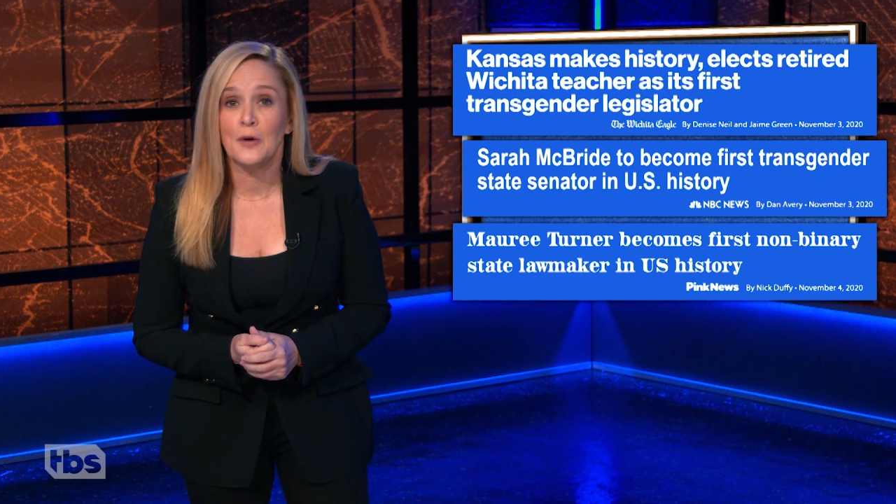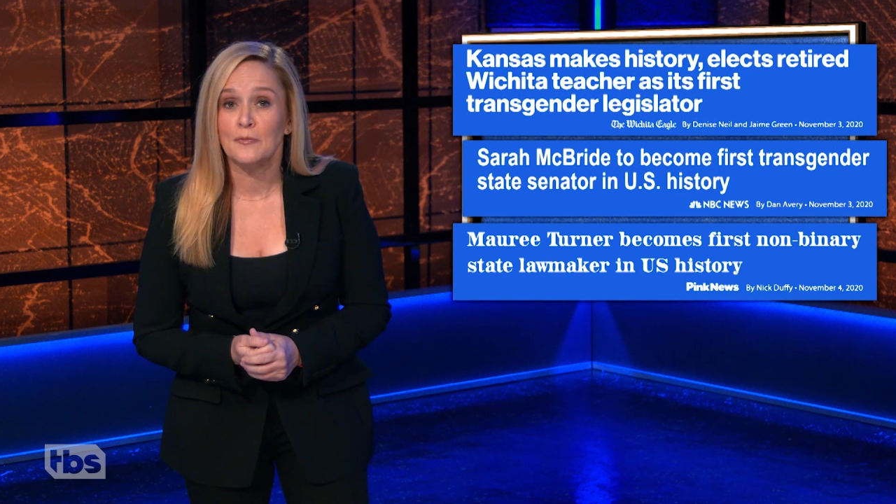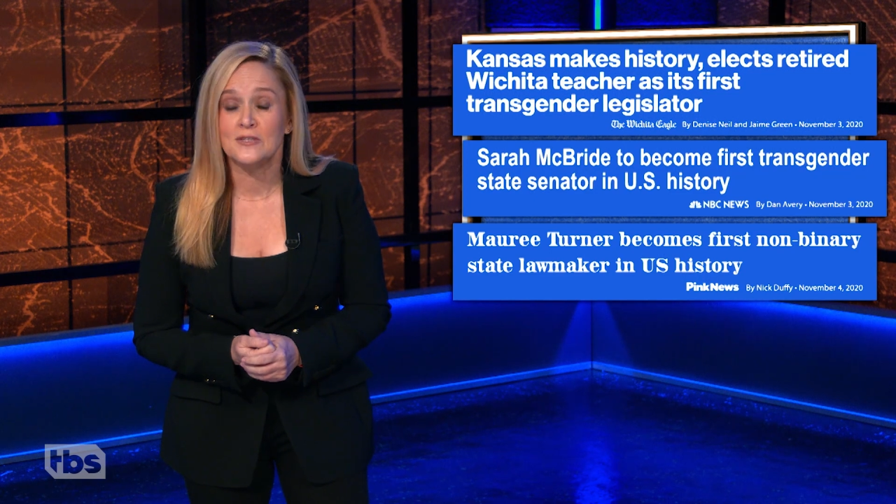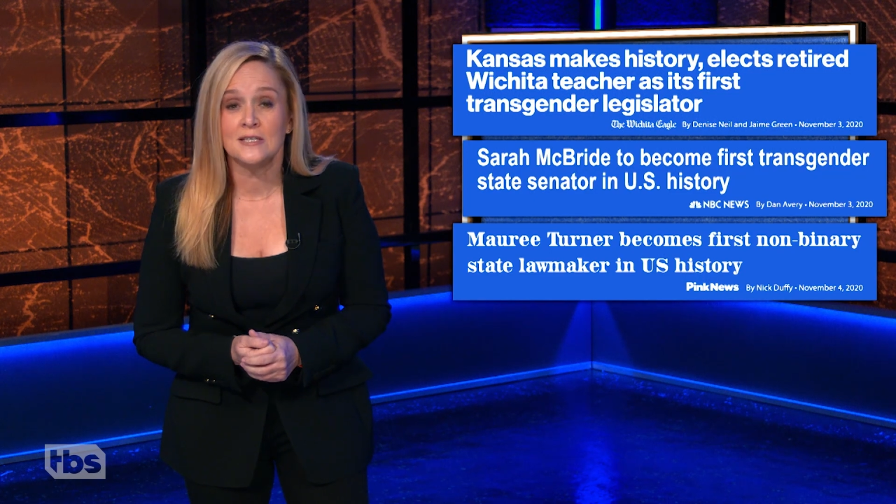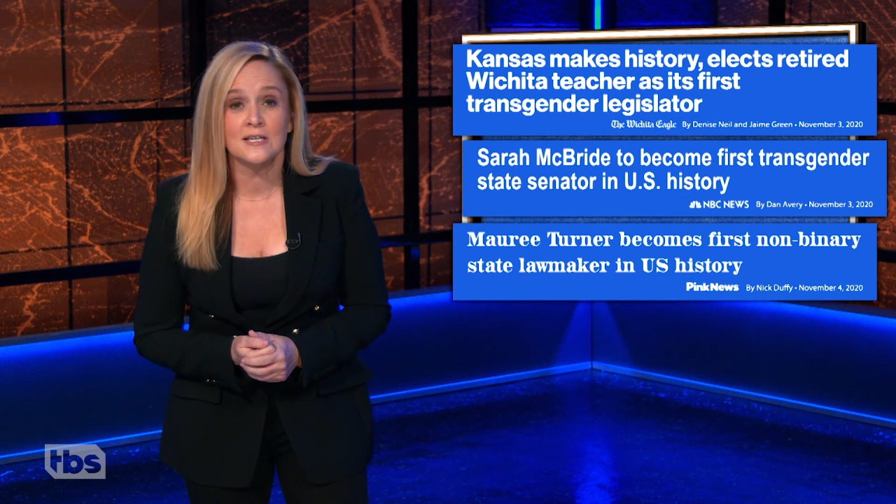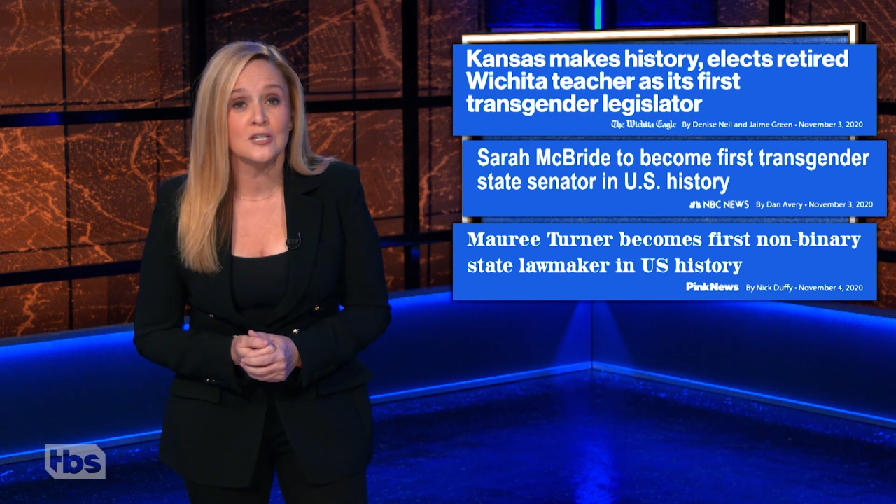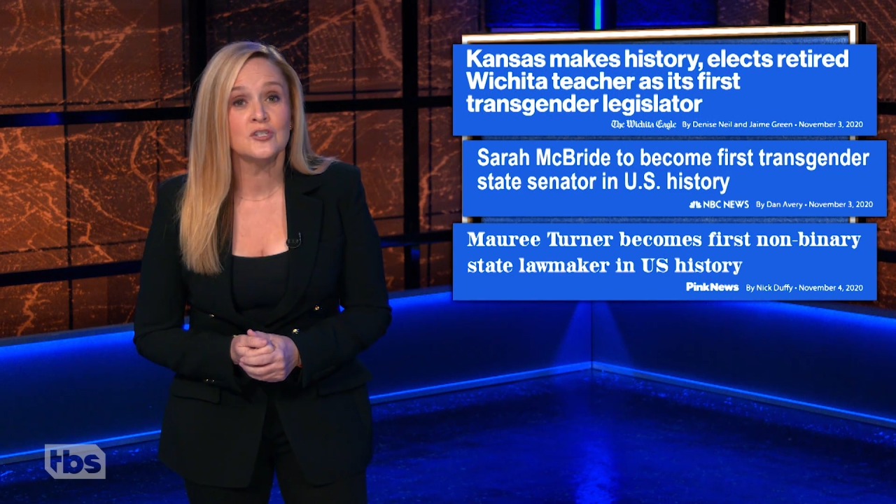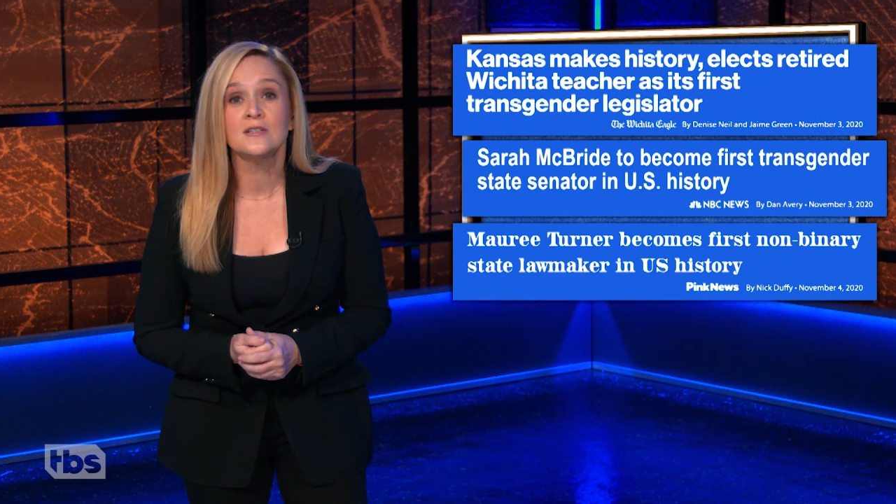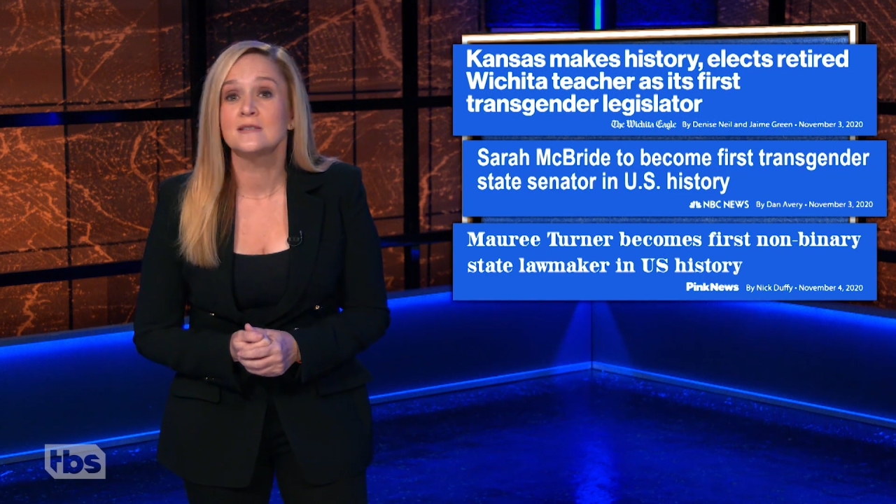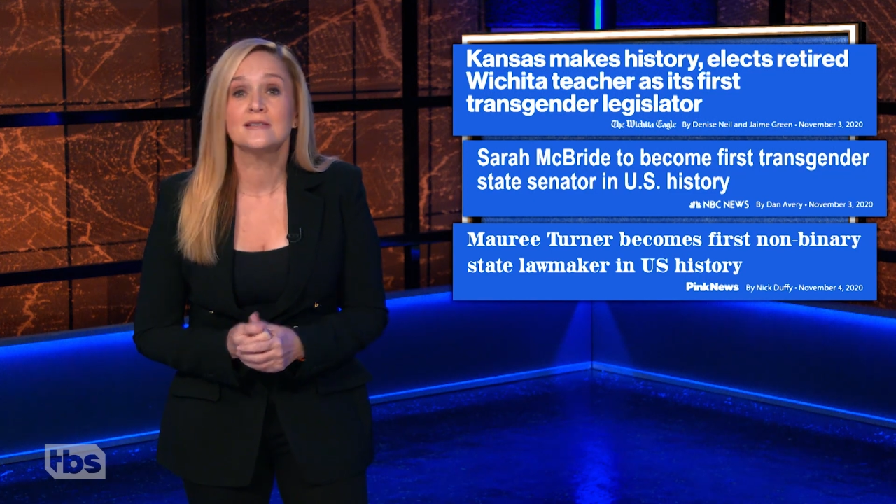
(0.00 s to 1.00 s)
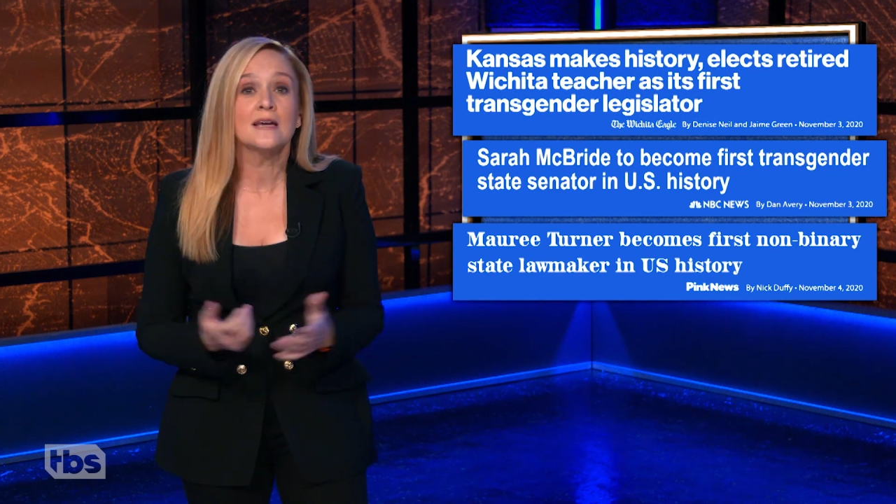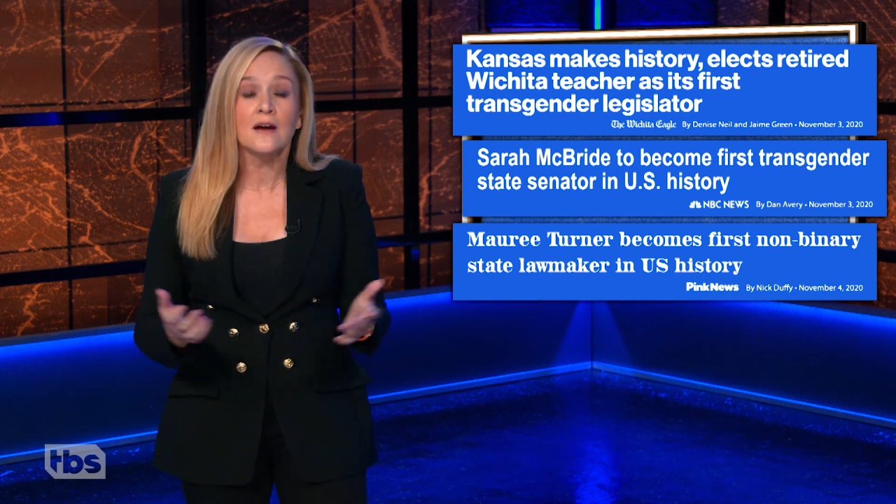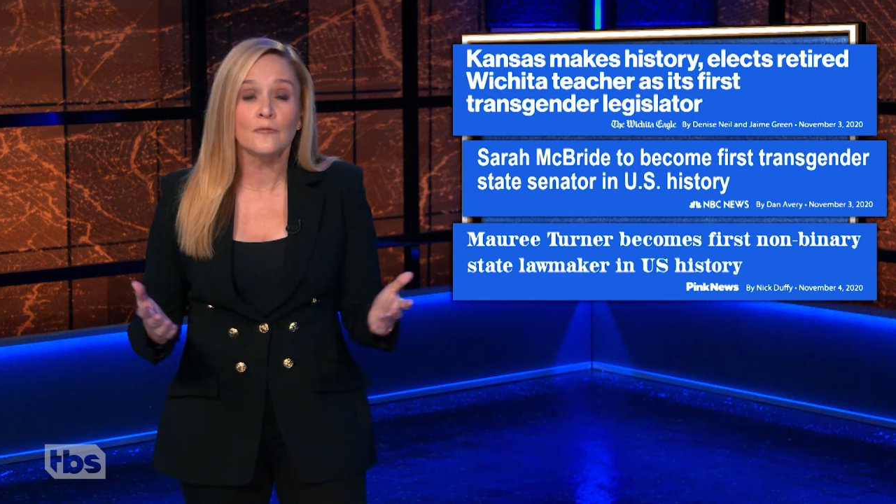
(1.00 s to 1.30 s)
representation in state